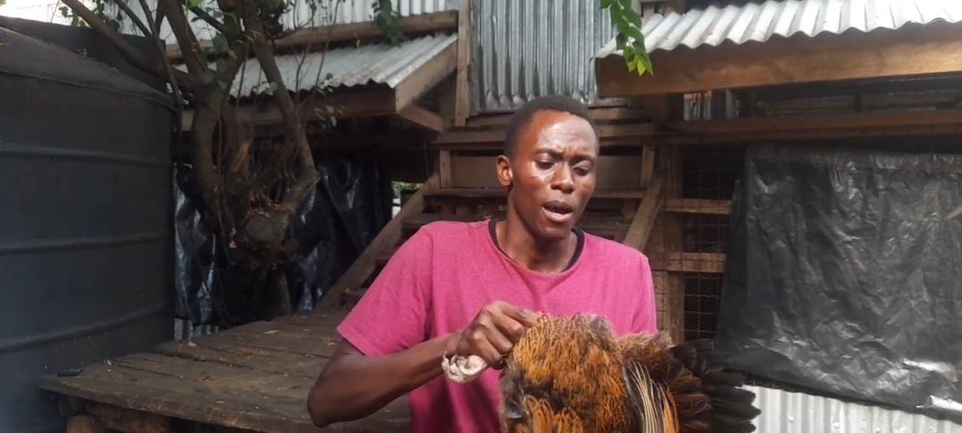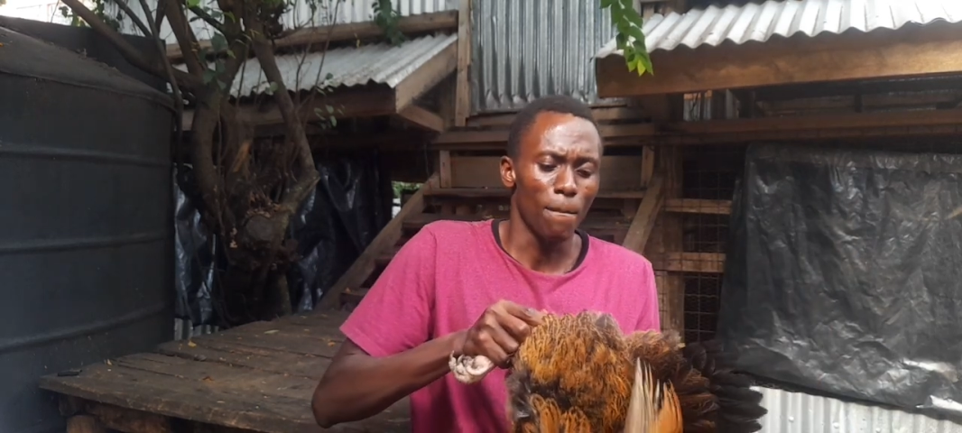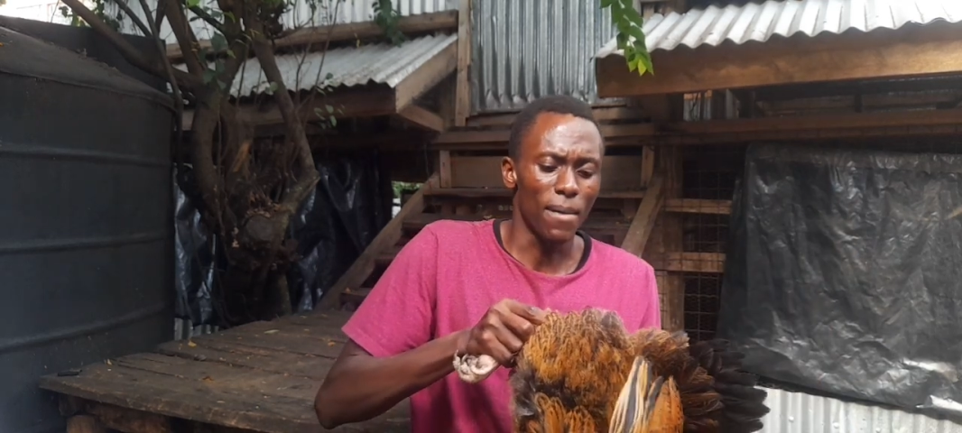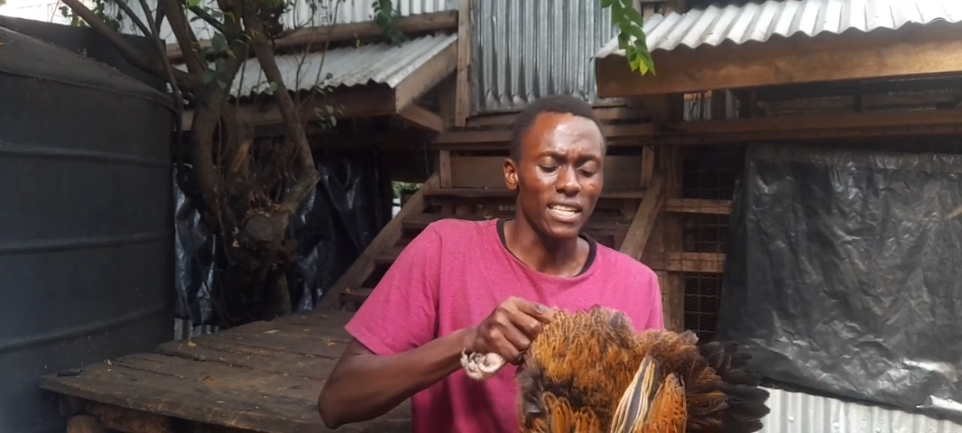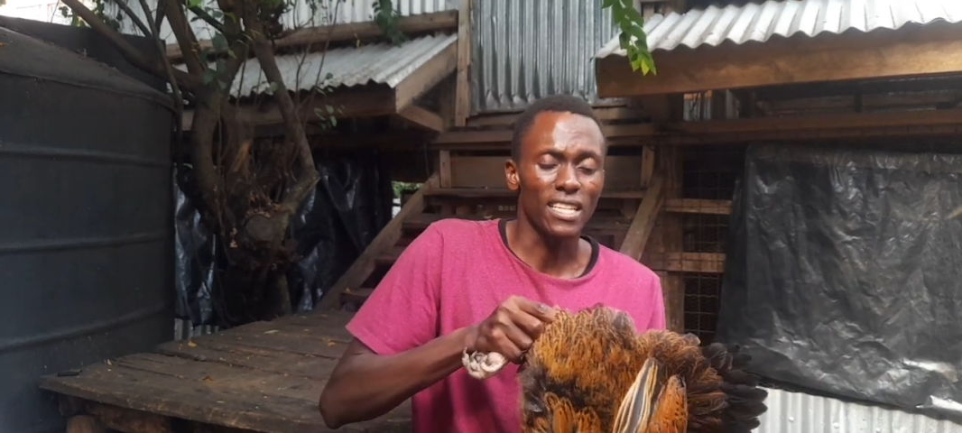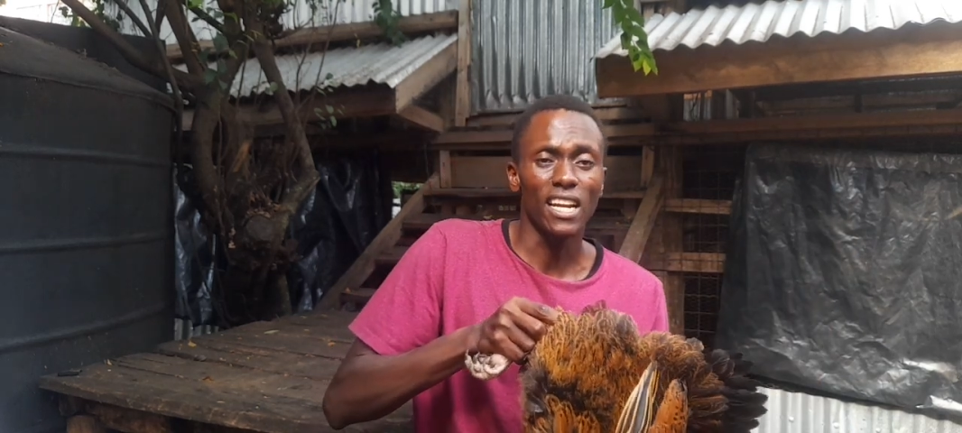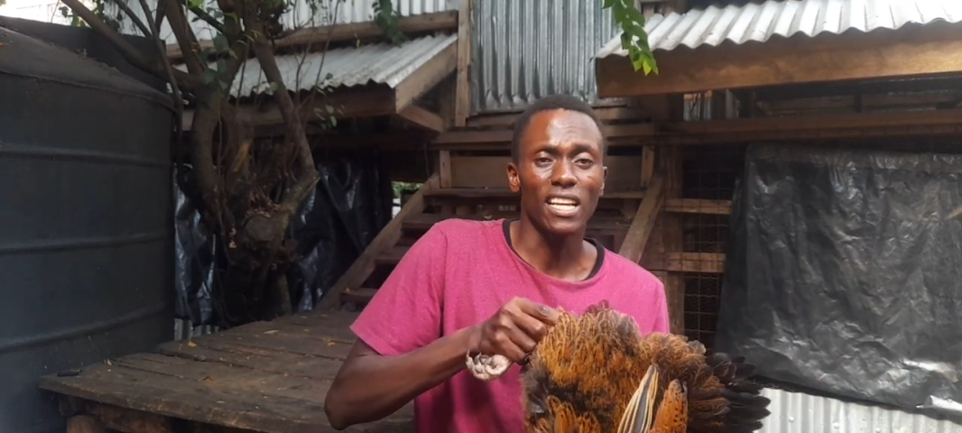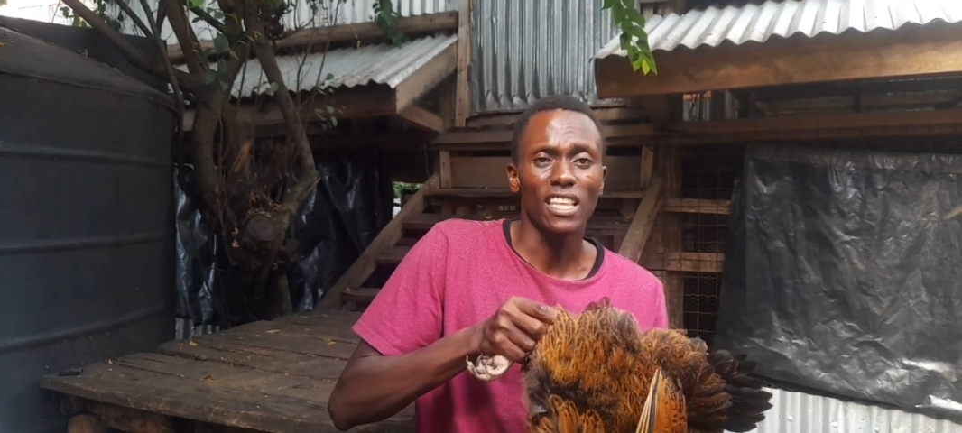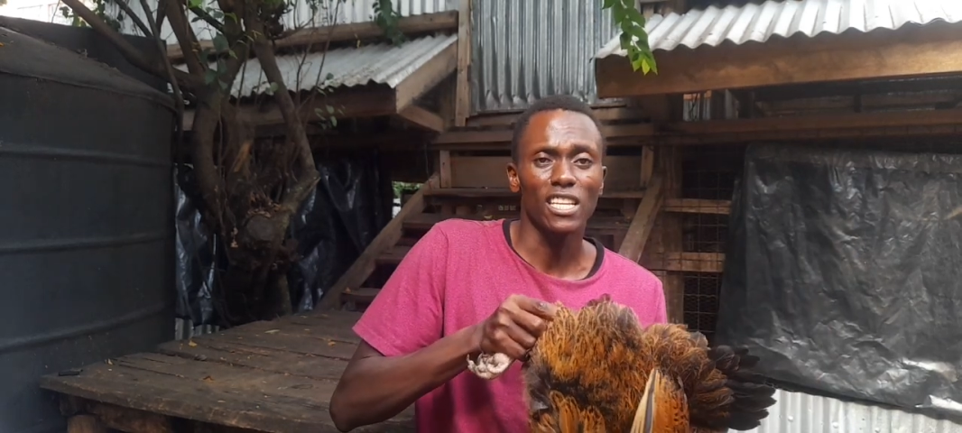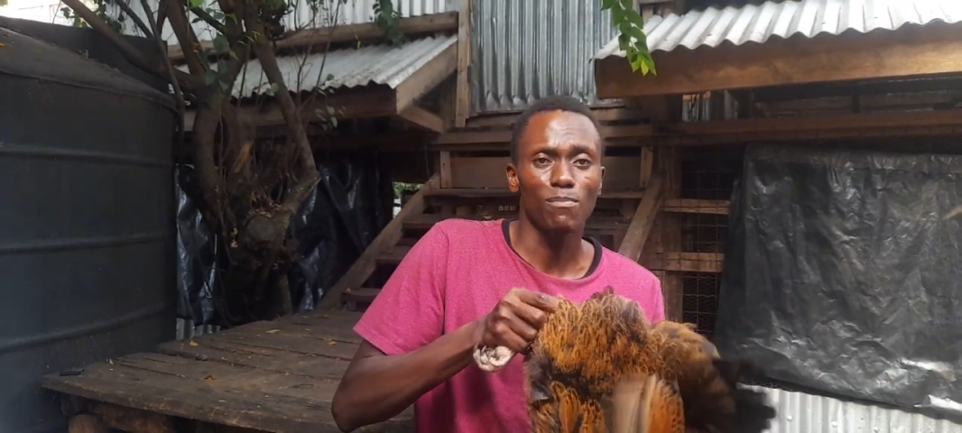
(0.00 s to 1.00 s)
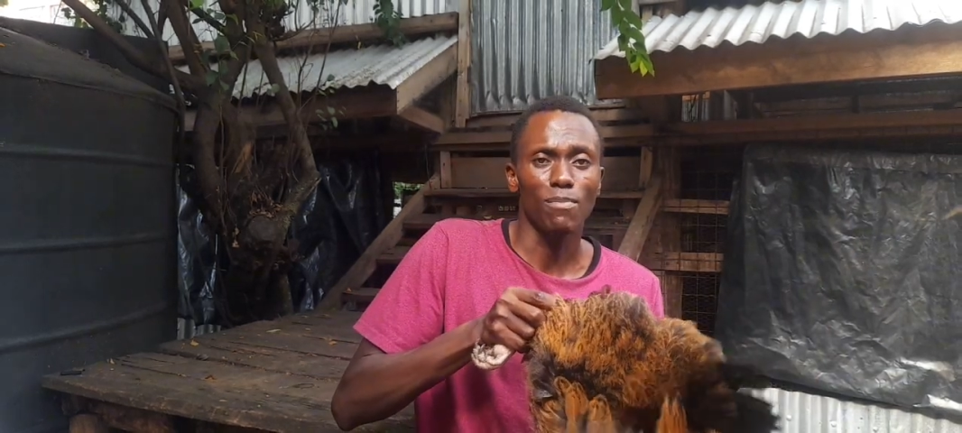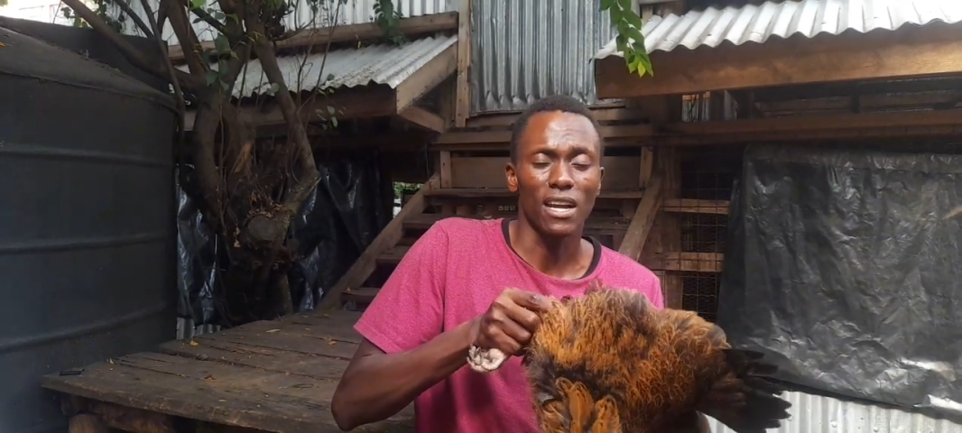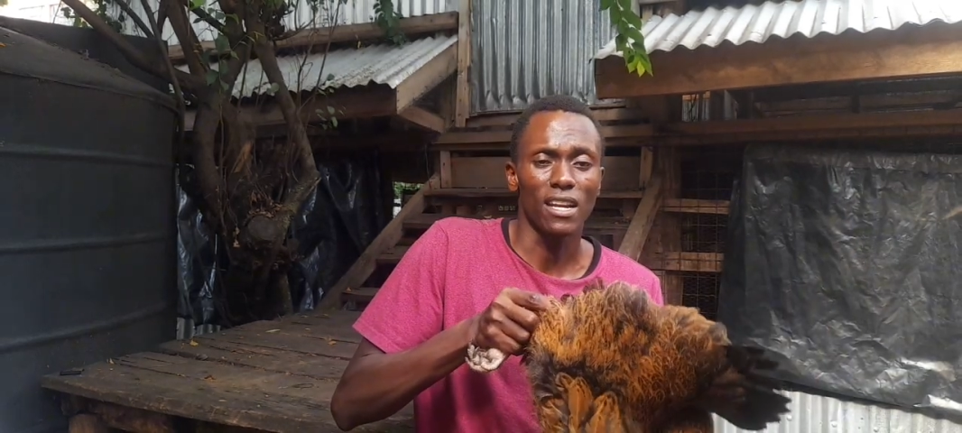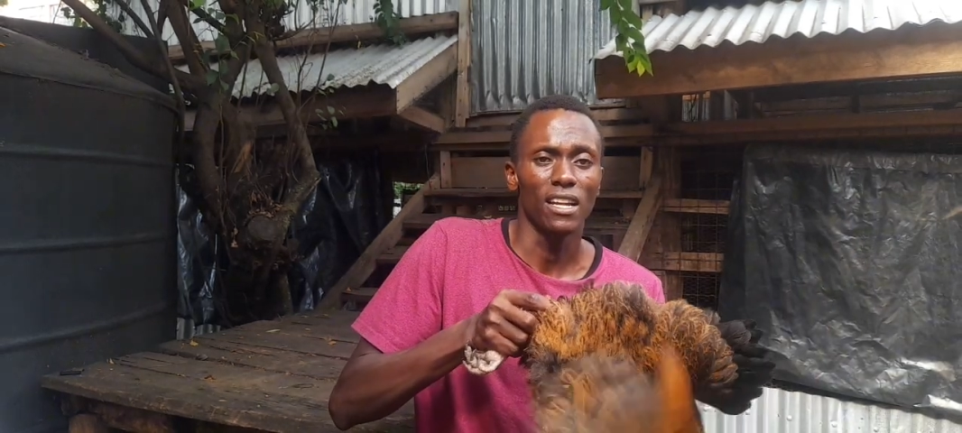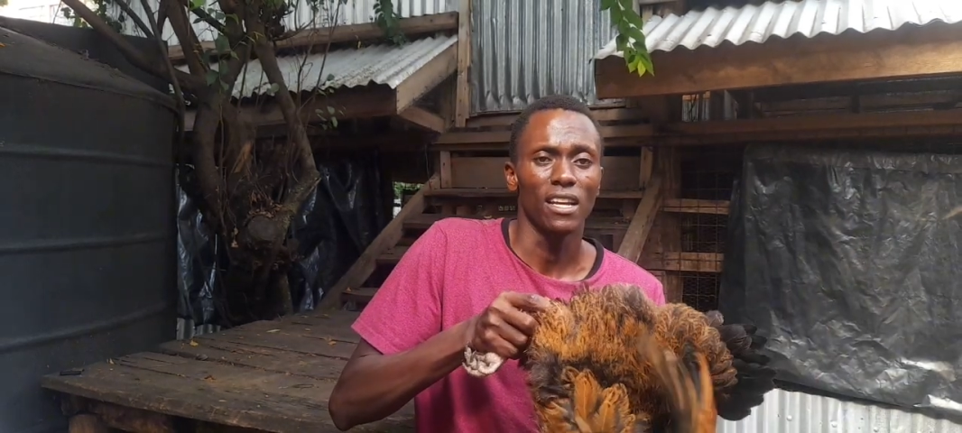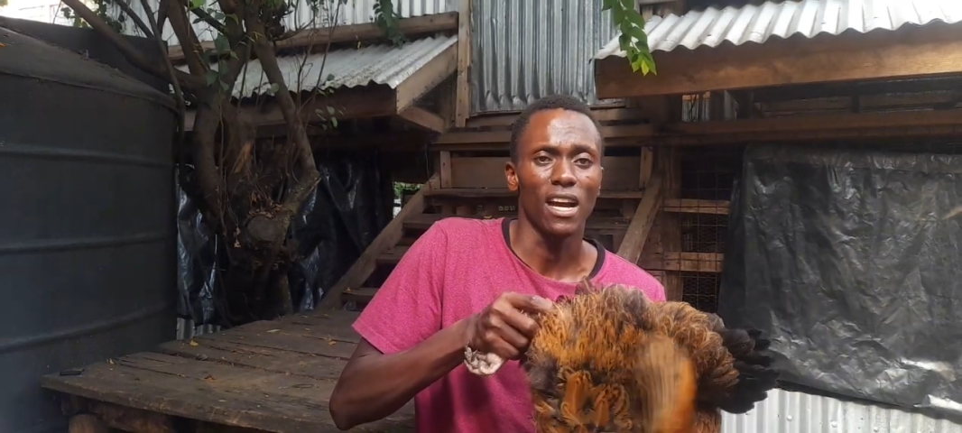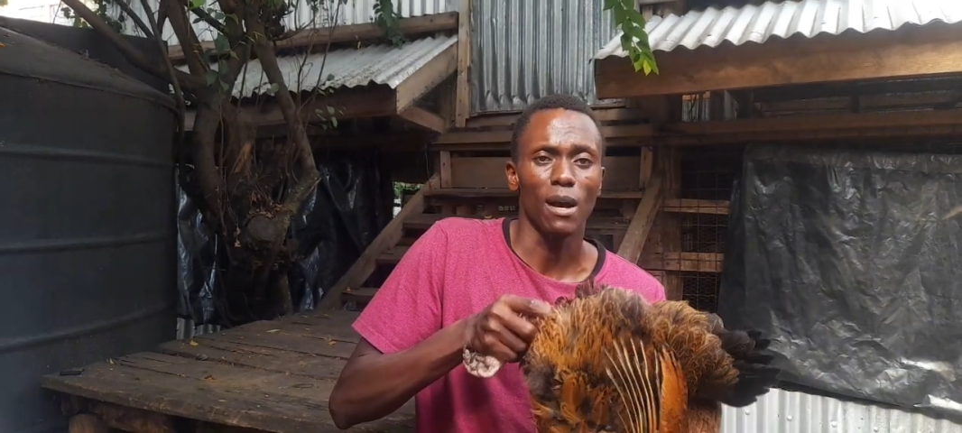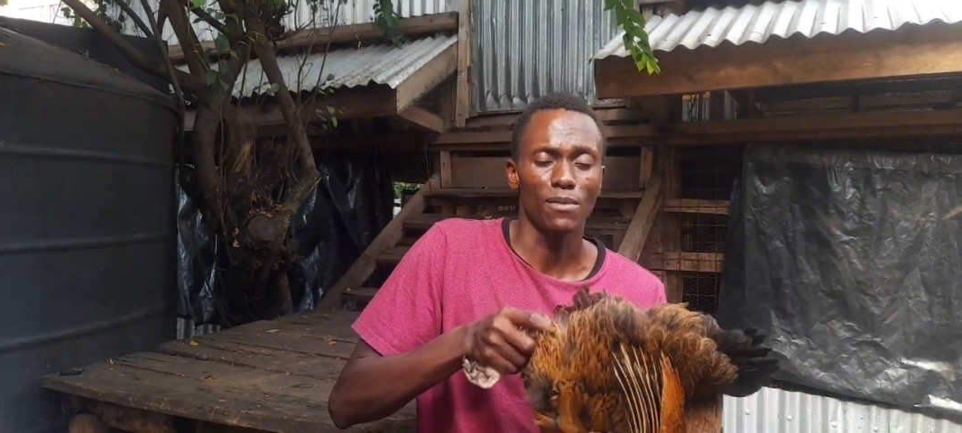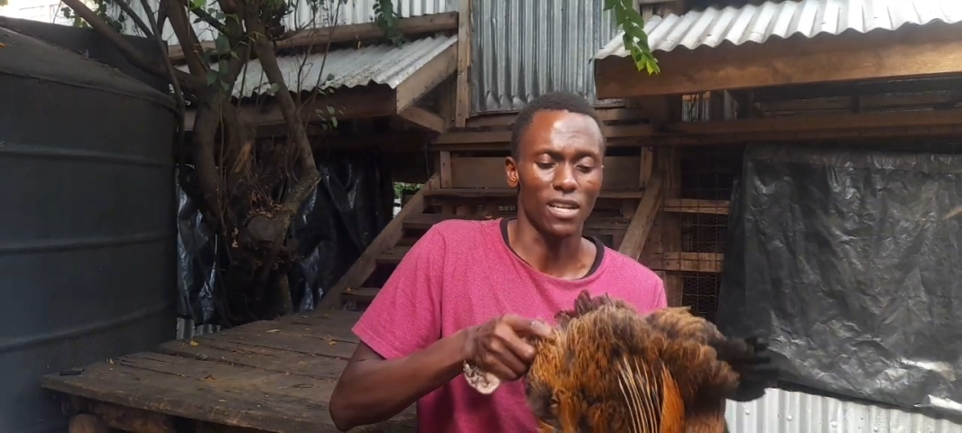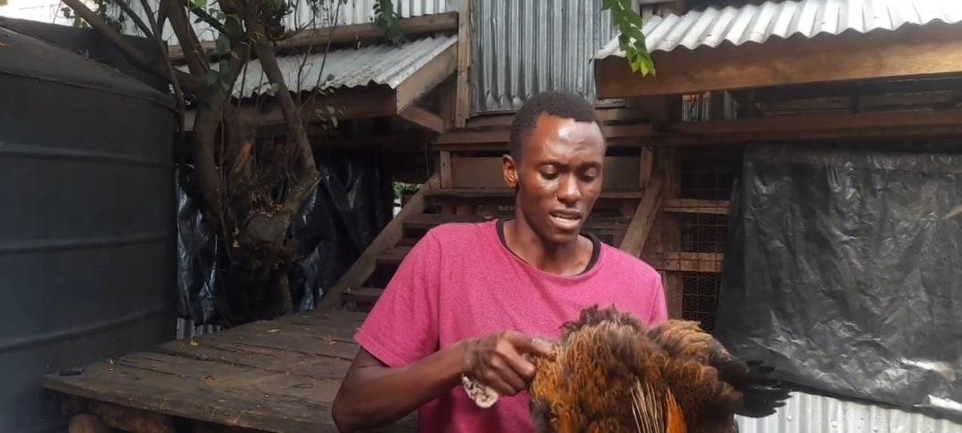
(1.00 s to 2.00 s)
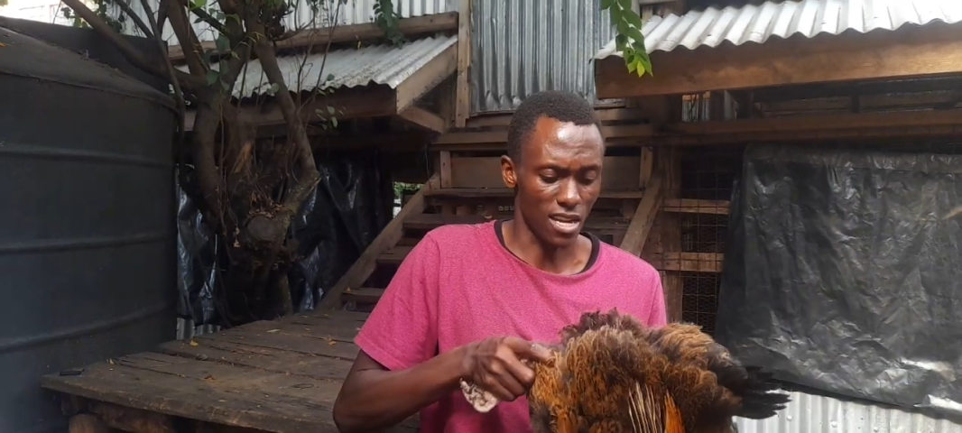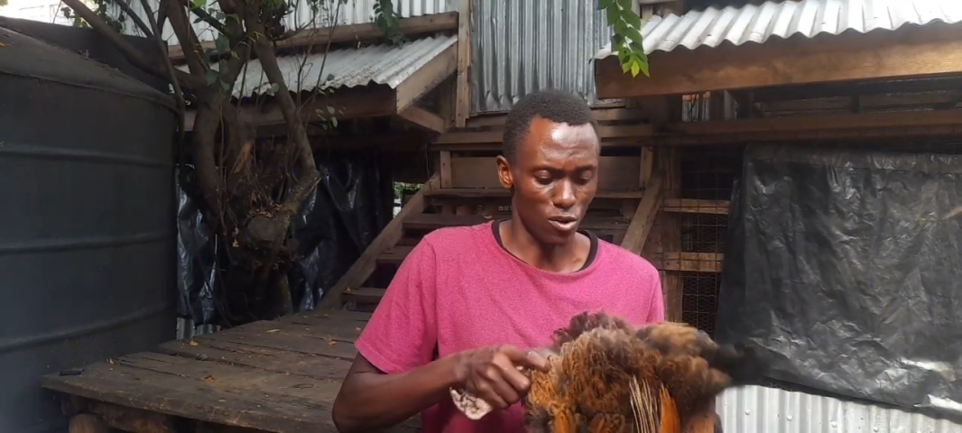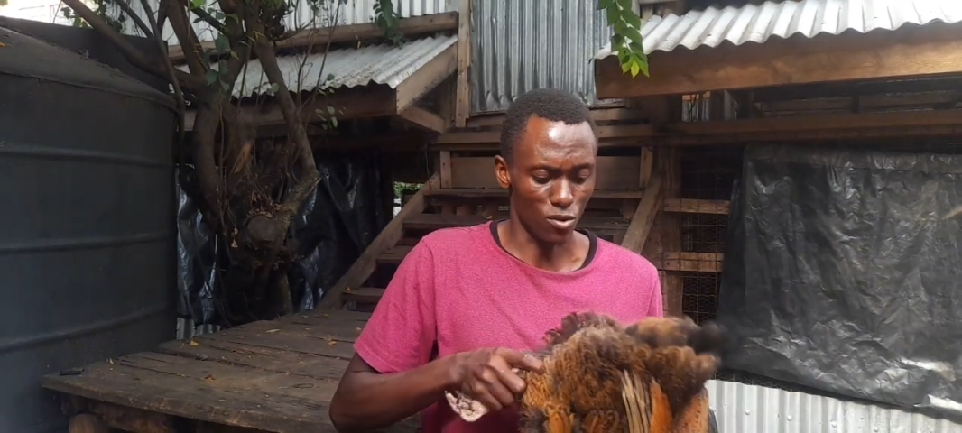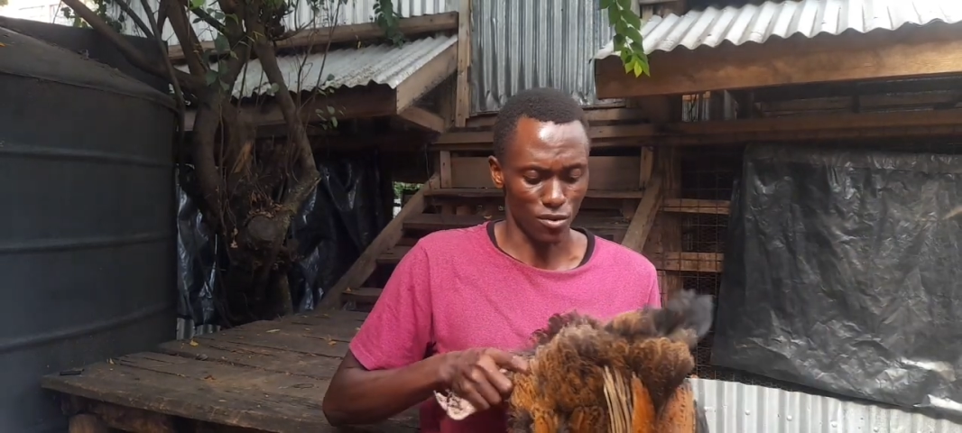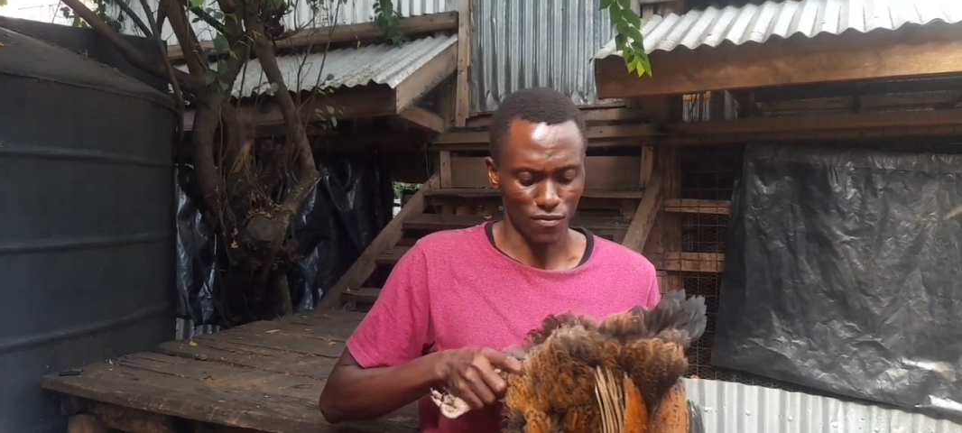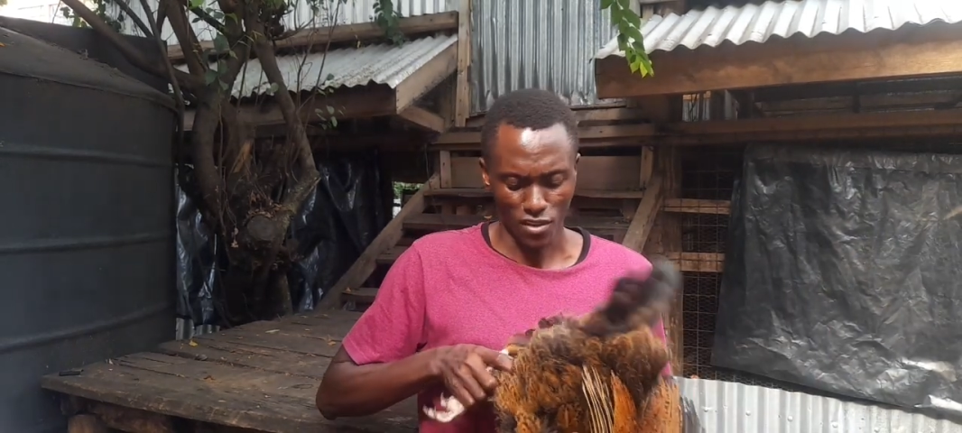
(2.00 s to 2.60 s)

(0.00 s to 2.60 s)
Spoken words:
By turning this bird upside down,